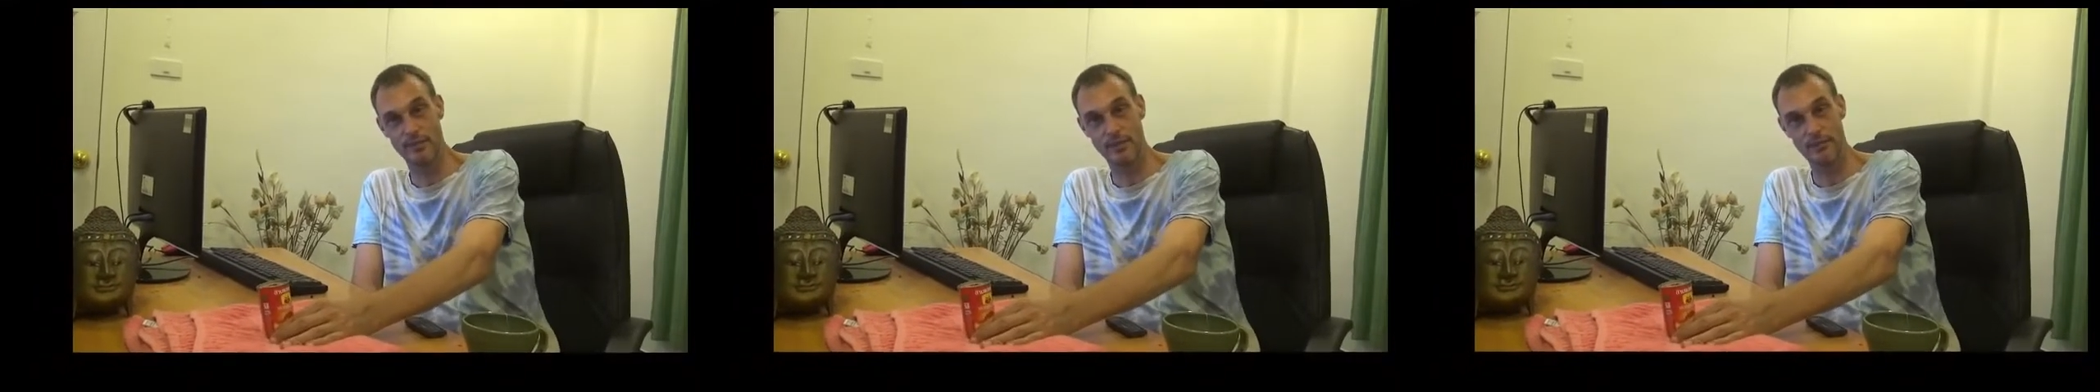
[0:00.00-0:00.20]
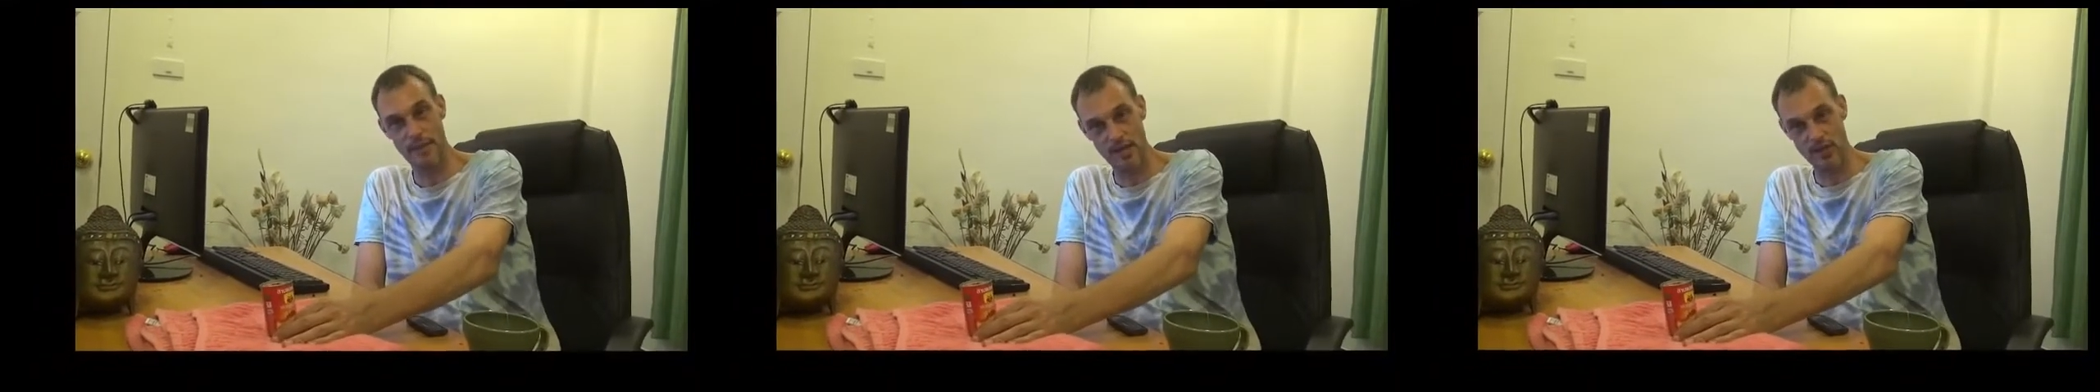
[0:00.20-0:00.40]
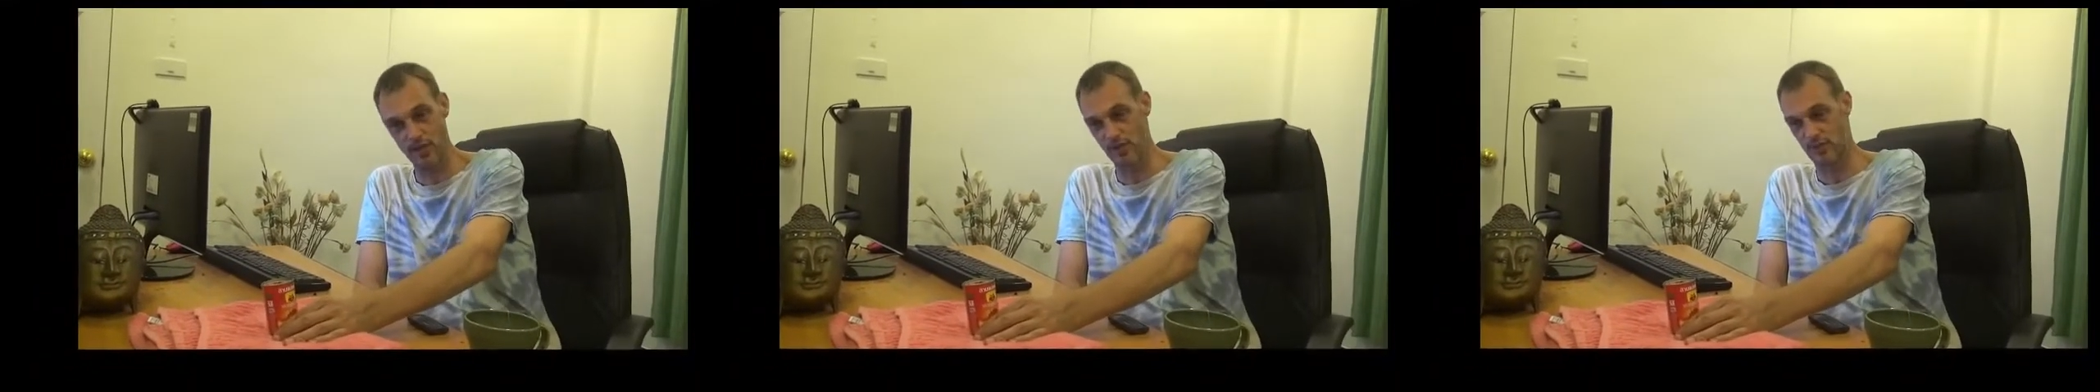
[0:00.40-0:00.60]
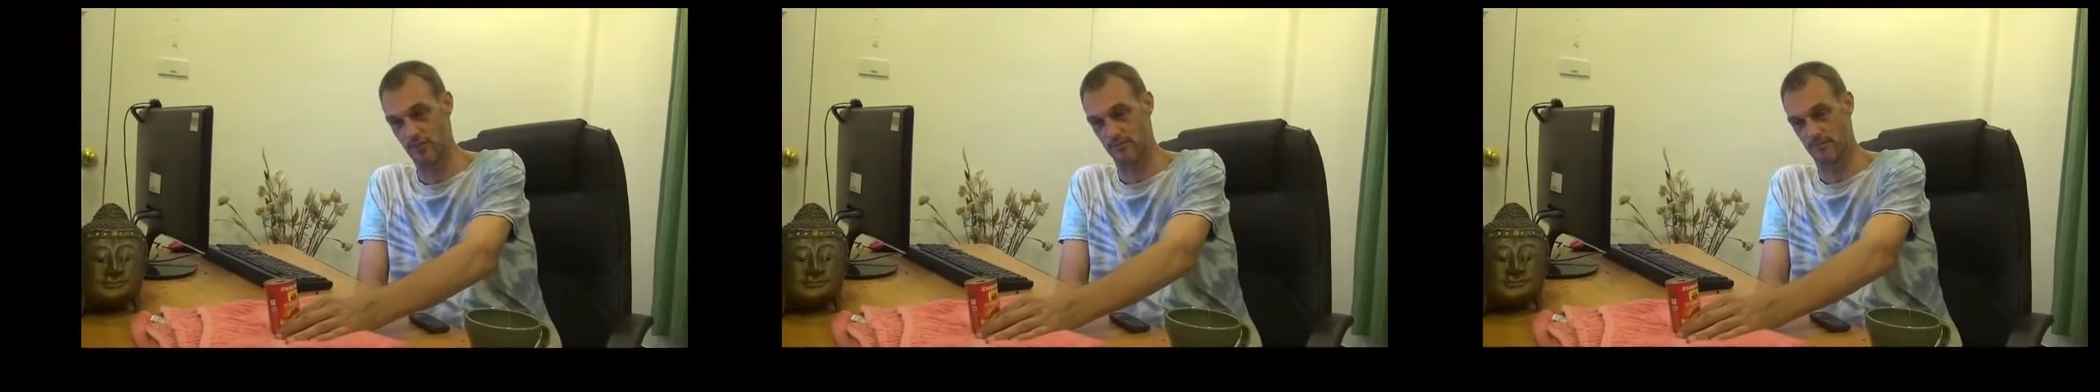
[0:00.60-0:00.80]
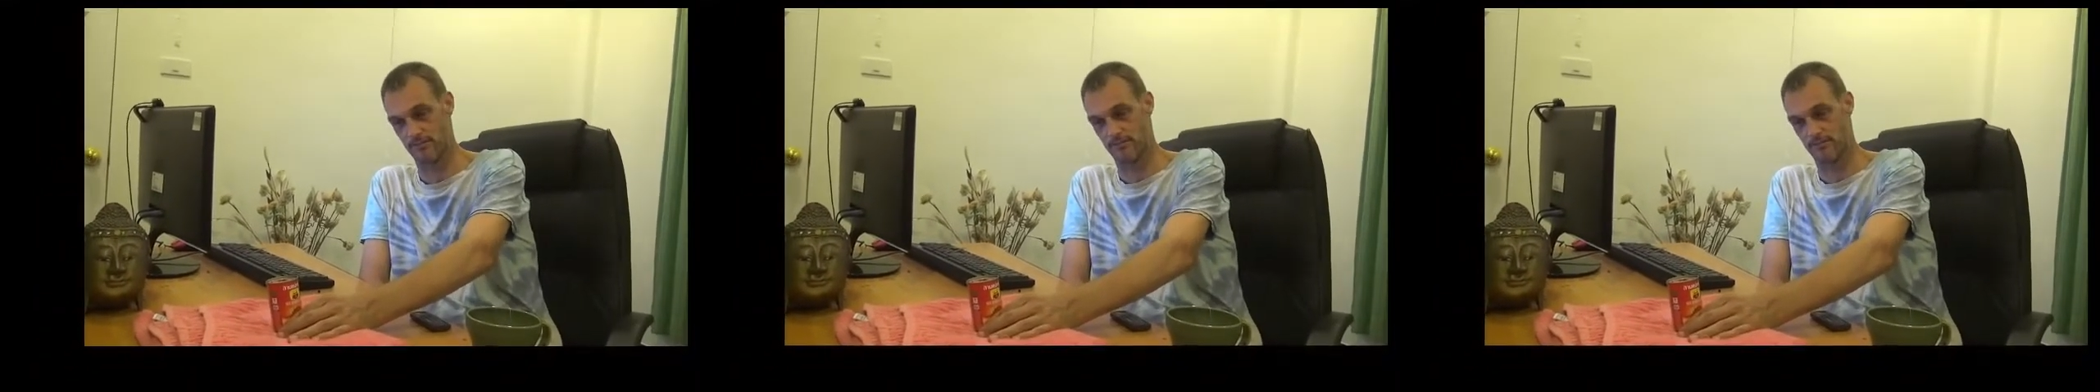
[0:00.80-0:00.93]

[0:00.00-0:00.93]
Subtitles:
be measured.